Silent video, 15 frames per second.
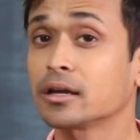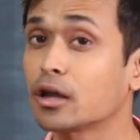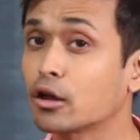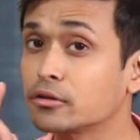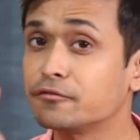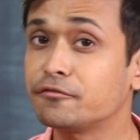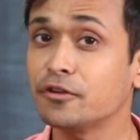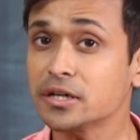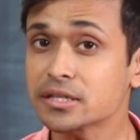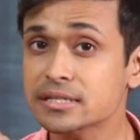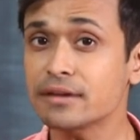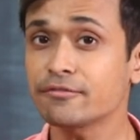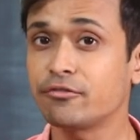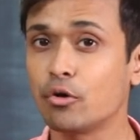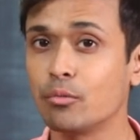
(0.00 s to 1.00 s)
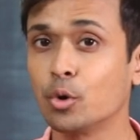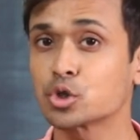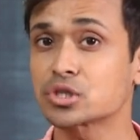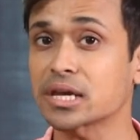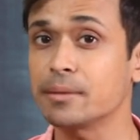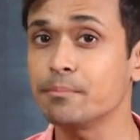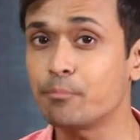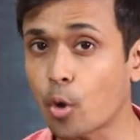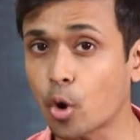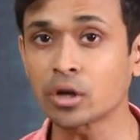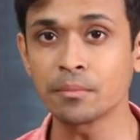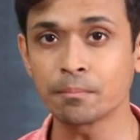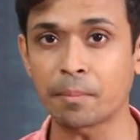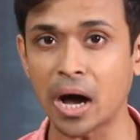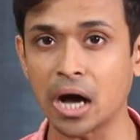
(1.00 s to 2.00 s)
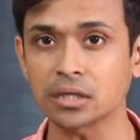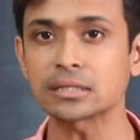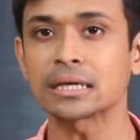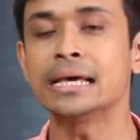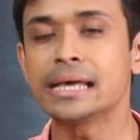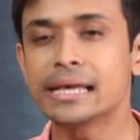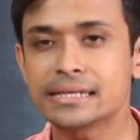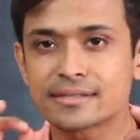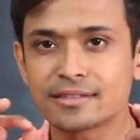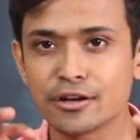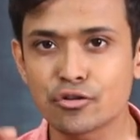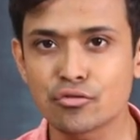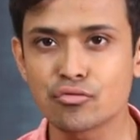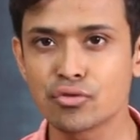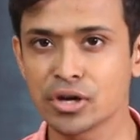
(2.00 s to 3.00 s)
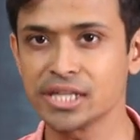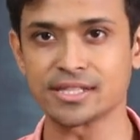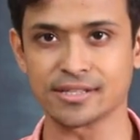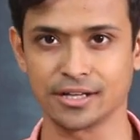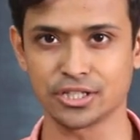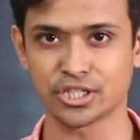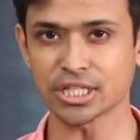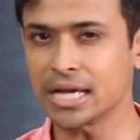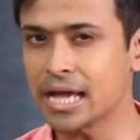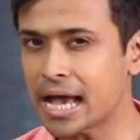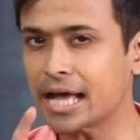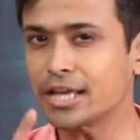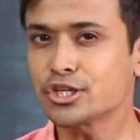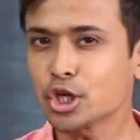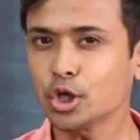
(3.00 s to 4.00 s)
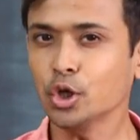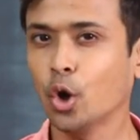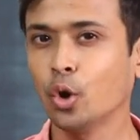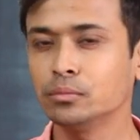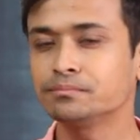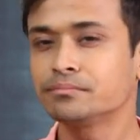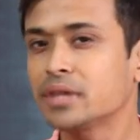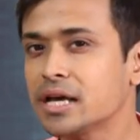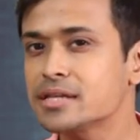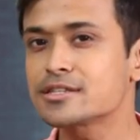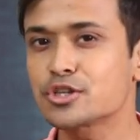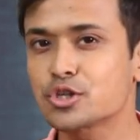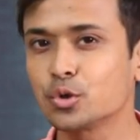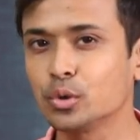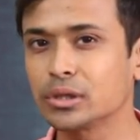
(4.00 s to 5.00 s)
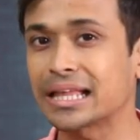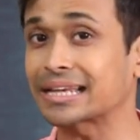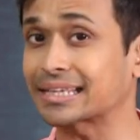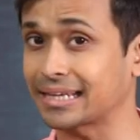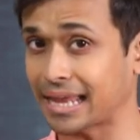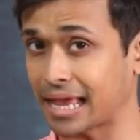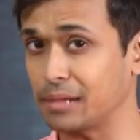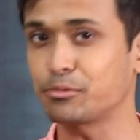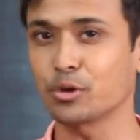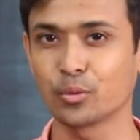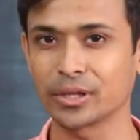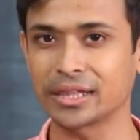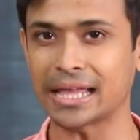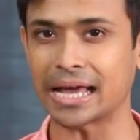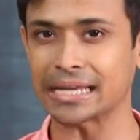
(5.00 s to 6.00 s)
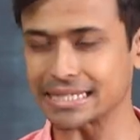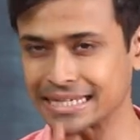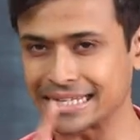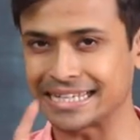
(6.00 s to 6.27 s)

Now the first and foremost important part is the research. And do you know there's a tool that can help you with that?